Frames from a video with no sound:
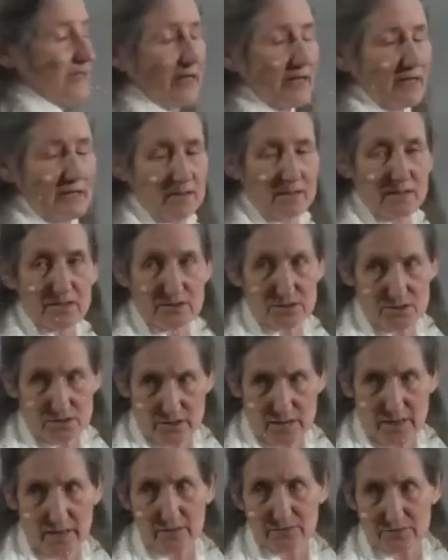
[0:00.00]
taken than,
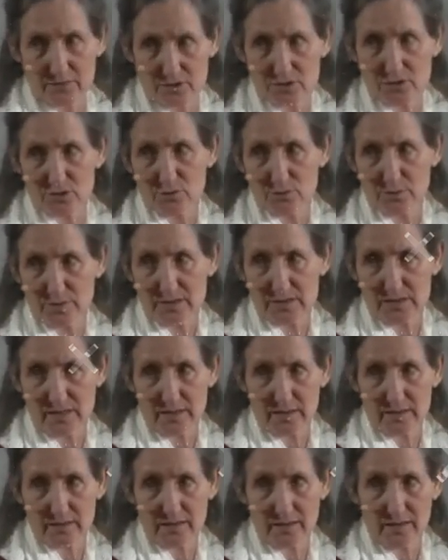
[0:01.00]
out than should be
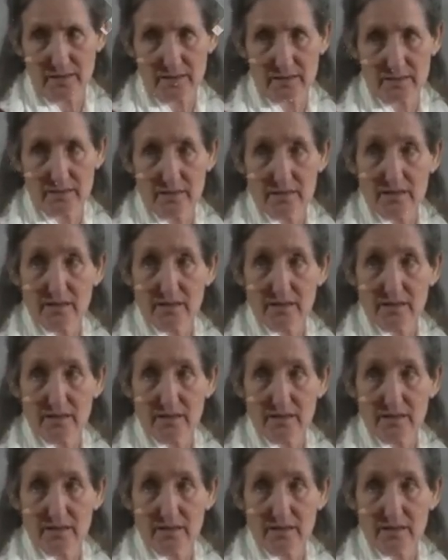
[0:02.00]
taken out.